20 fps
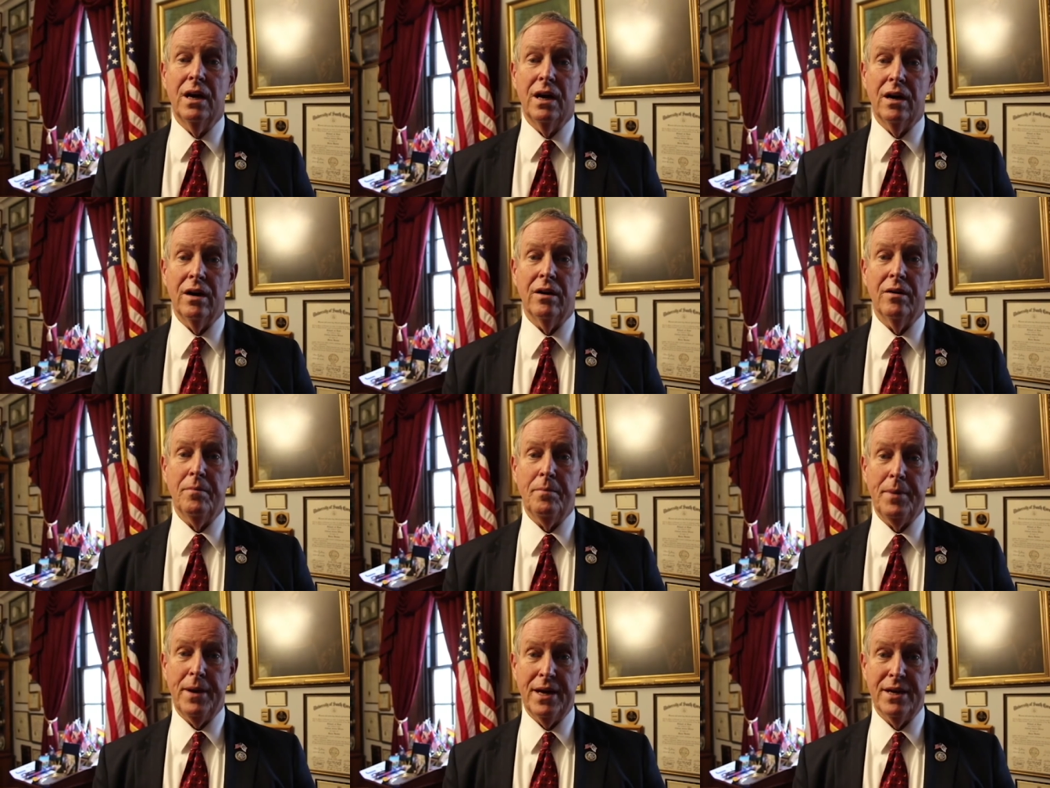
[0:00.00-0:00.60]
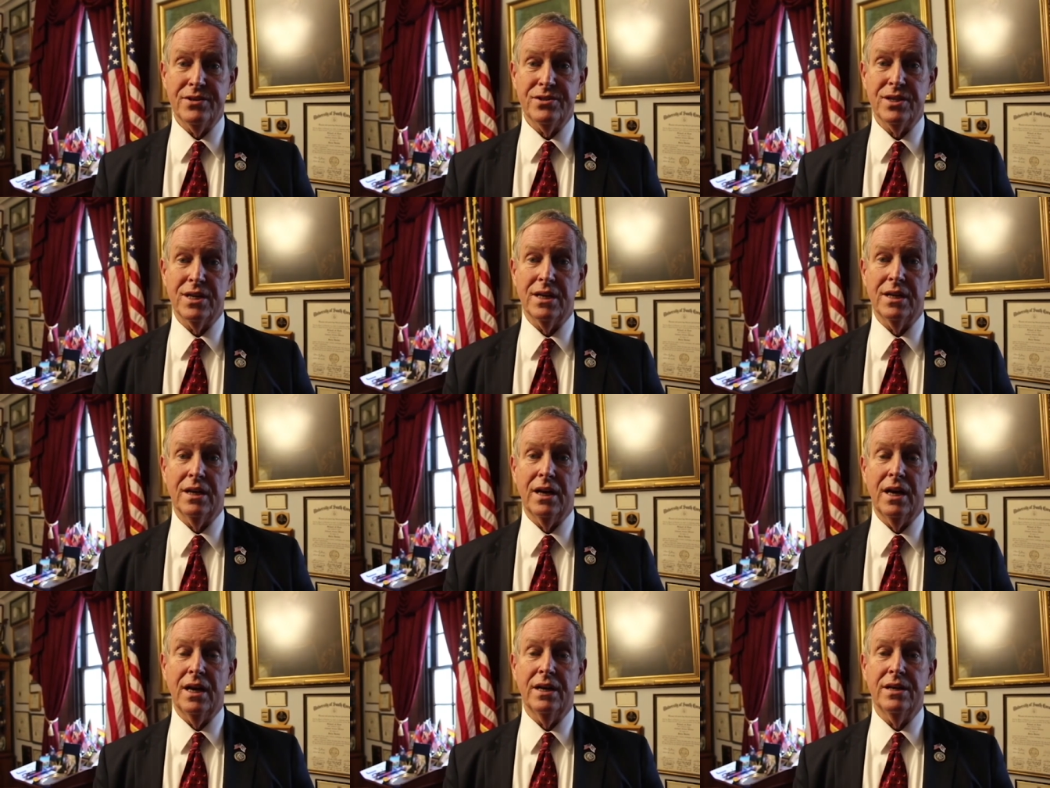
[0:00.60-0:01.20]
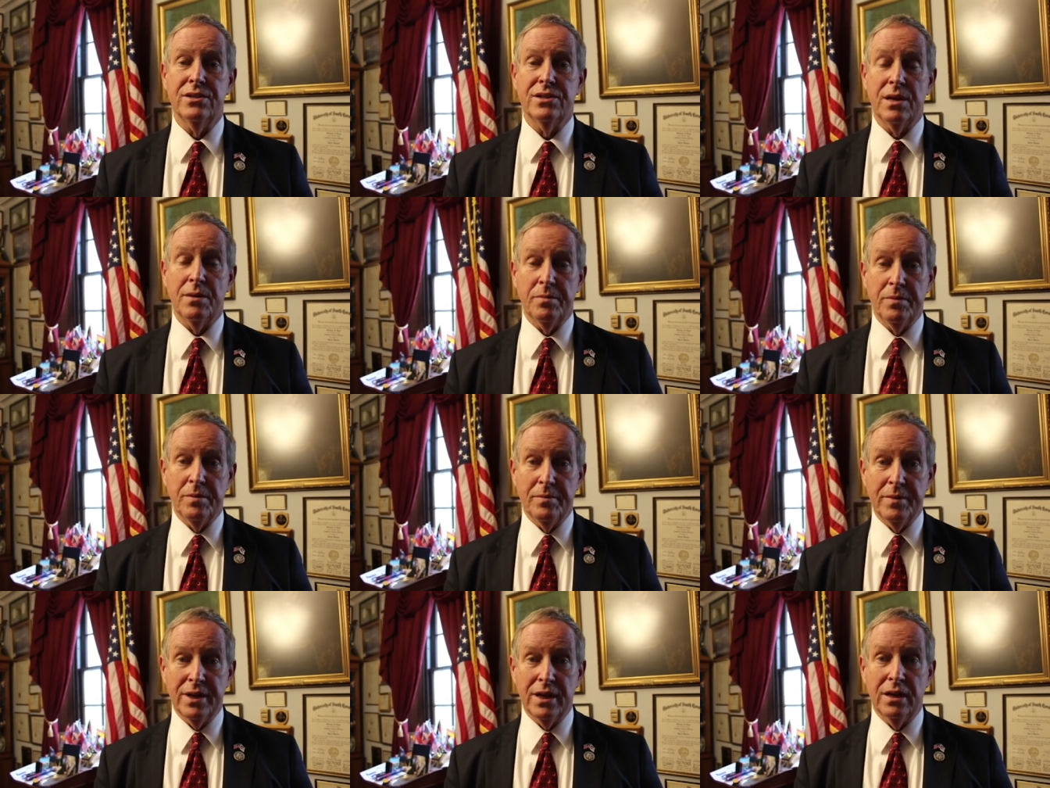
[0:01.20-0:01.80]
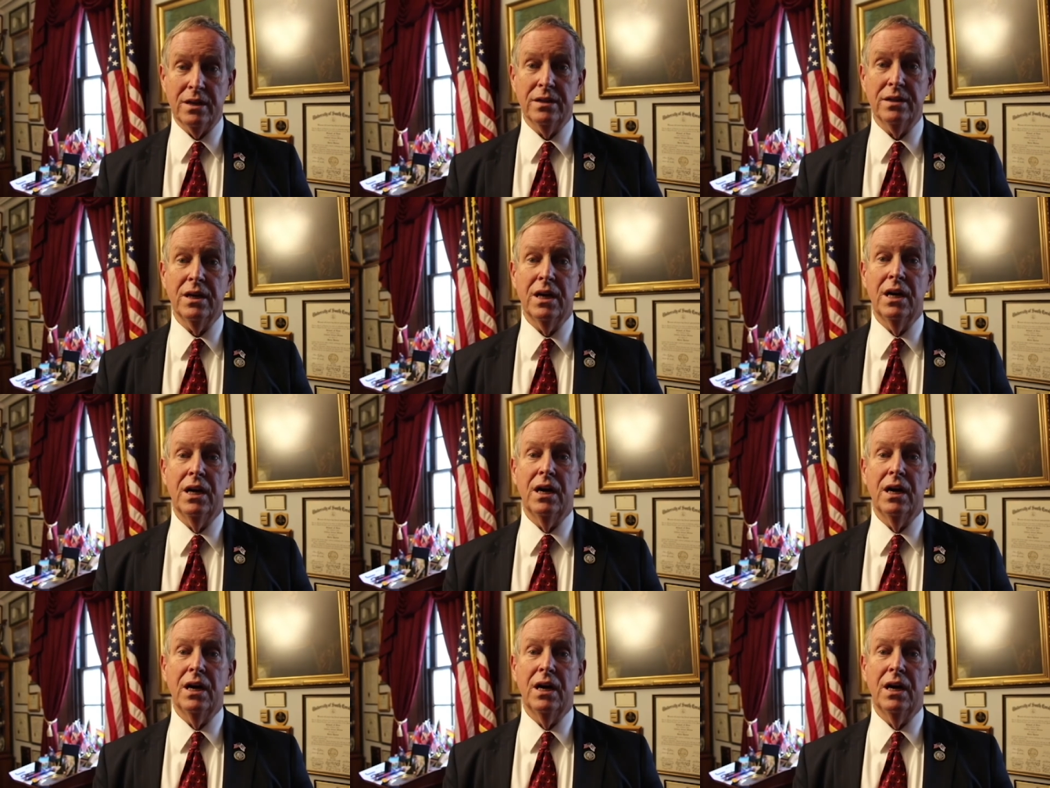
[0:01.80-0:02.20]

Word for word: passing a supplemental,